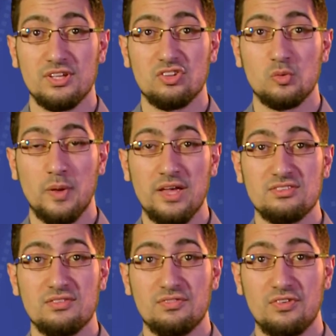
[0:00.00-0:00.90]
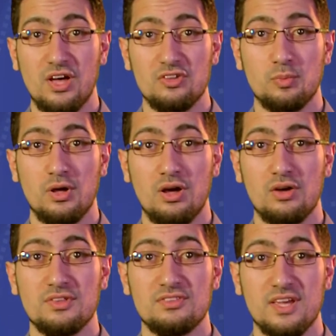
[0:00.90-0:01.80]
expects the first part
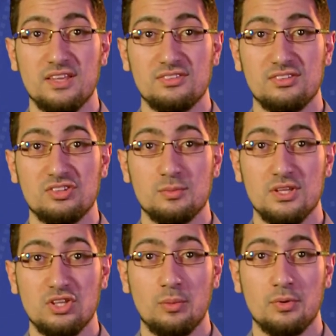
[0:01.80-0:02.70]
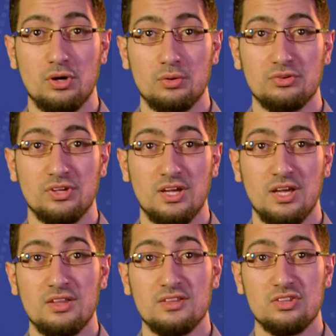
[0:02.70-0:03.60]
of the data to be the opcode,
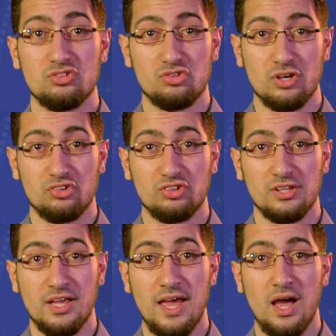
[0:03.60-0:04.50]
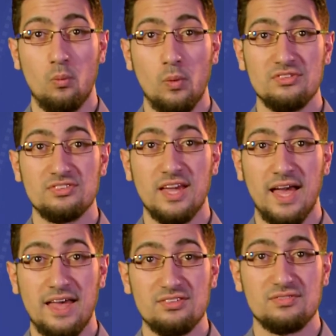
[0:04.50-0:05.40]
the instruction, and once it
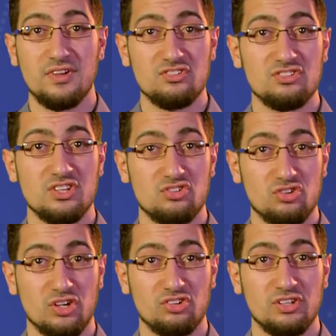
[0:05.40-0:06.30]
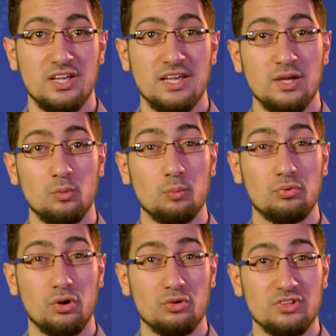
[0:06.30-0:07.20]
has fetched the instruction, it will
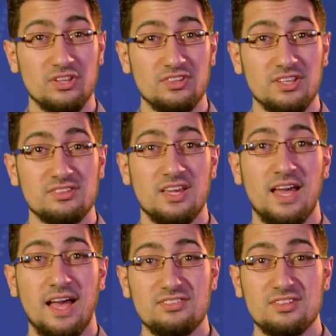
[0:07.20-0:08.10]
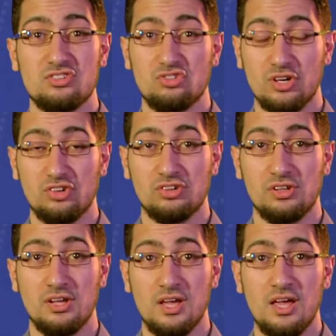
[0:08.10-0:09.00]
process it as an
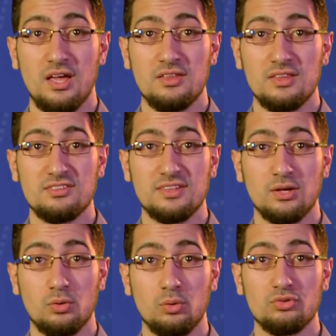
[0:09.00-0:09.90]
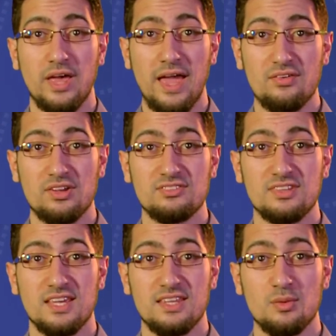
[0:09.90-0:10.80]
instruction. This can cause errors
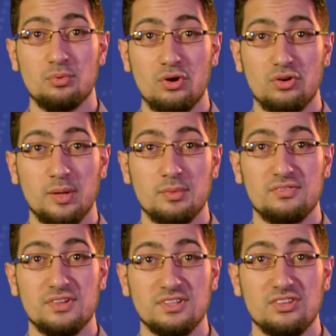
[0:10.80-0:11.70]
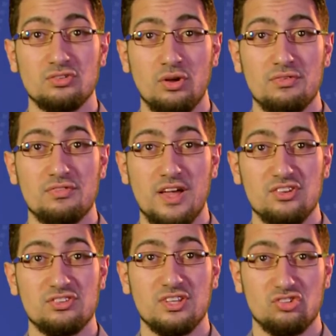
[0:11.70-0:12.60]
in the program if it does not
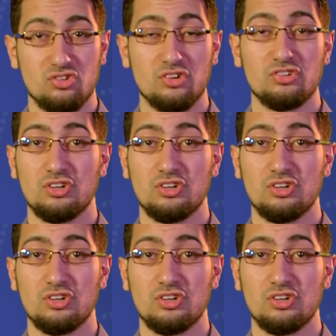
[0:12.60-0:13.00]
fetch the instruction